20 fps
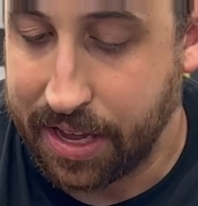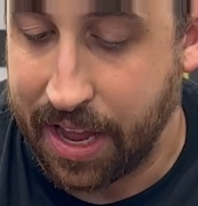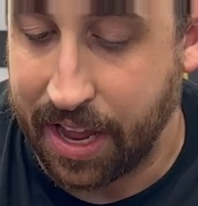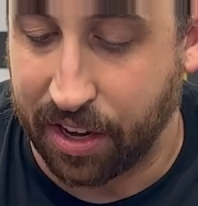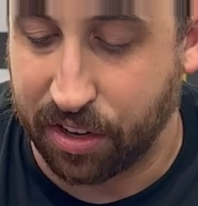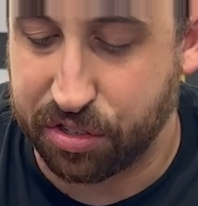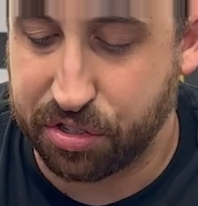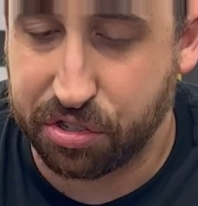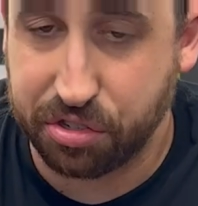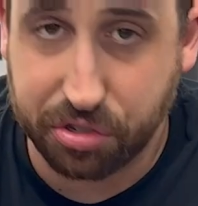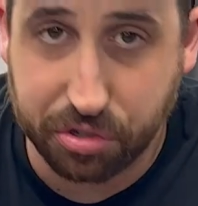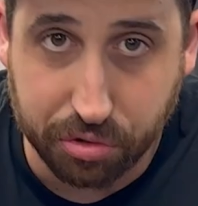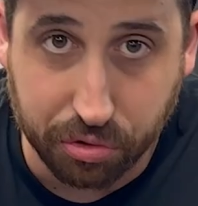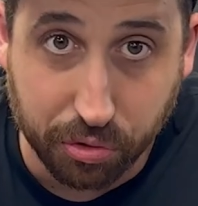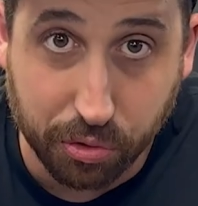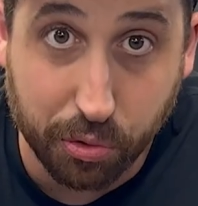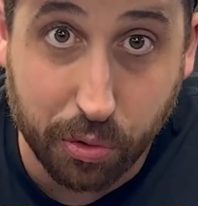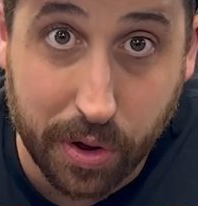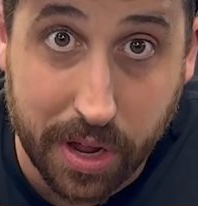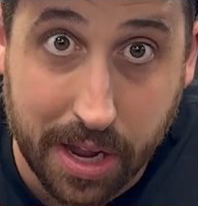
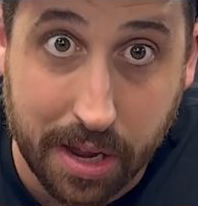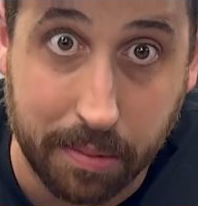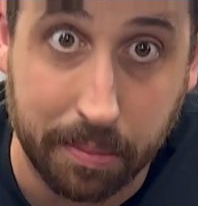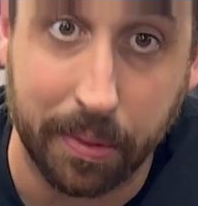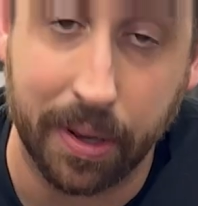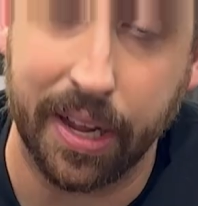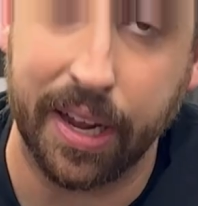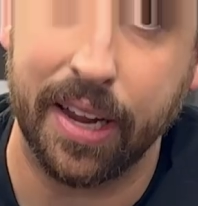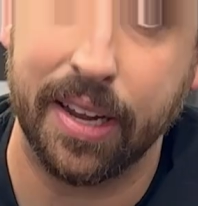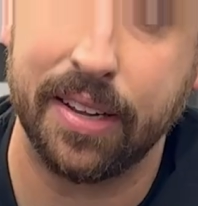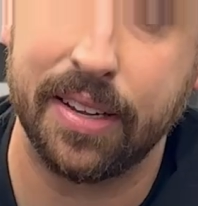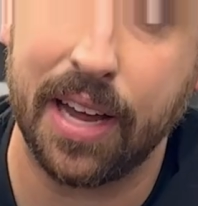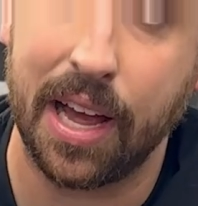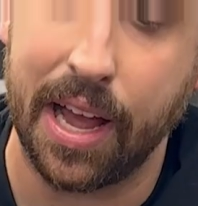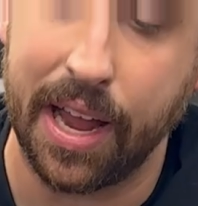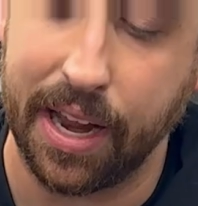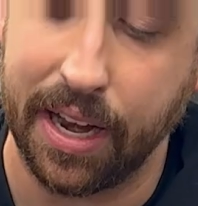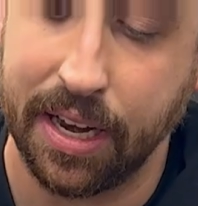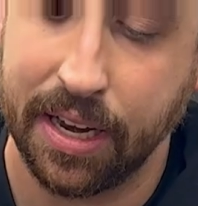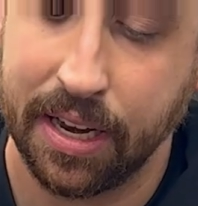extremely tight.